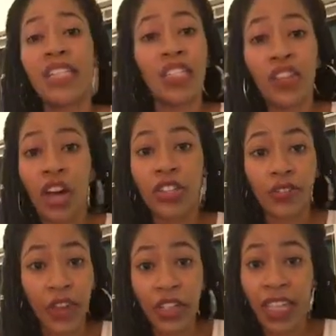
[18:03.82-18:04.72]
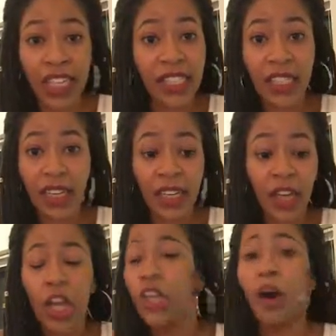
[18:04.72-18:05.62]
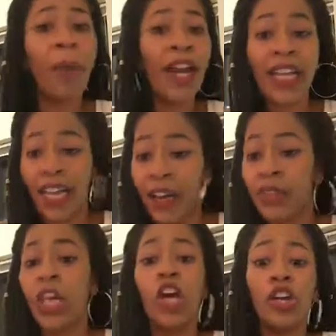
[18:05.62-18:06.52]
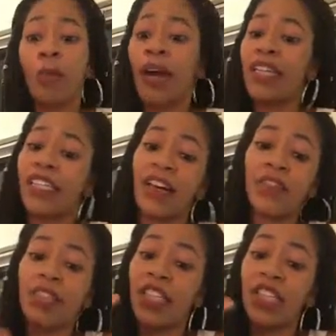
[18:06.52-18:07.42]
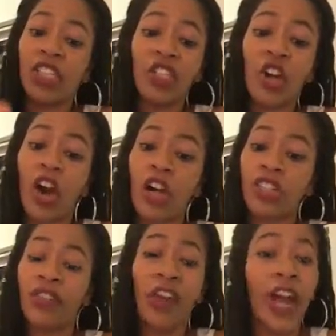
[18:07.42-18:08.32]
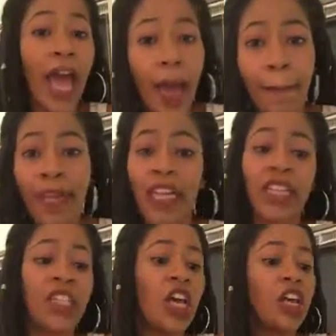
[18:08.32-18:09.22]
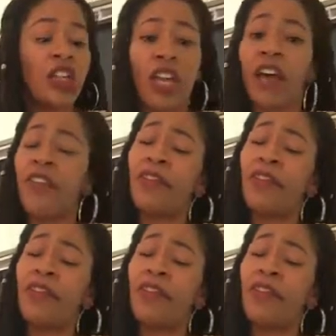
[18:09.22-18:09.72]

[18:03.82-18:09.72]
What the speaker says: that's in charge of your destiny. Nobody else is in charge of your happiness, your love.